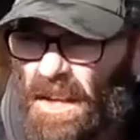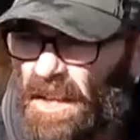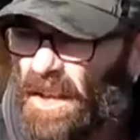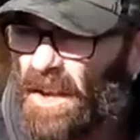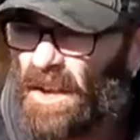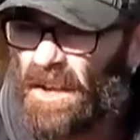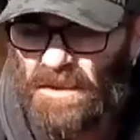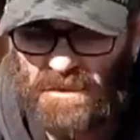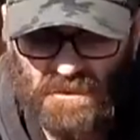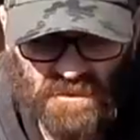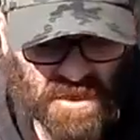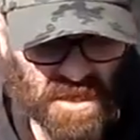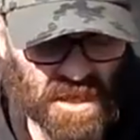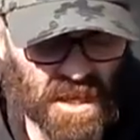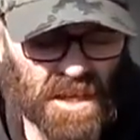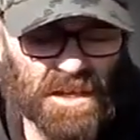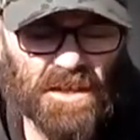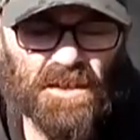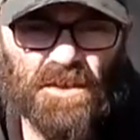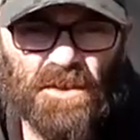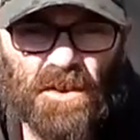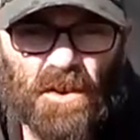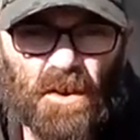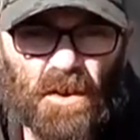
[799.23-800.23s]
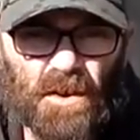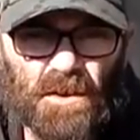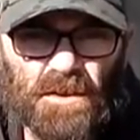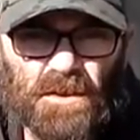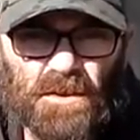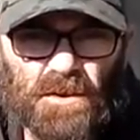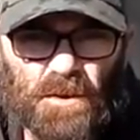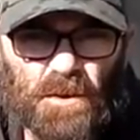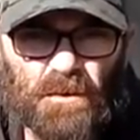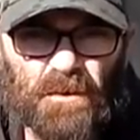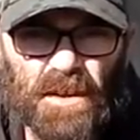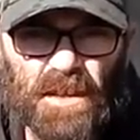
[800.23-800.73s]
know you've changed
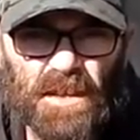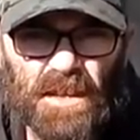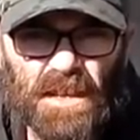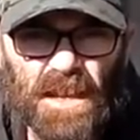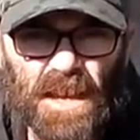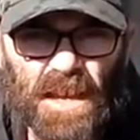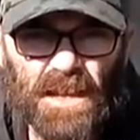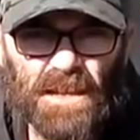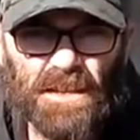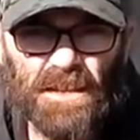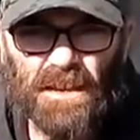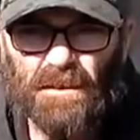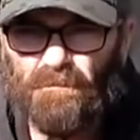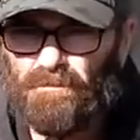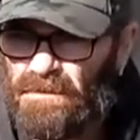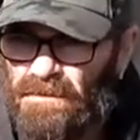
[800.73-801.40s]
gardens over the years.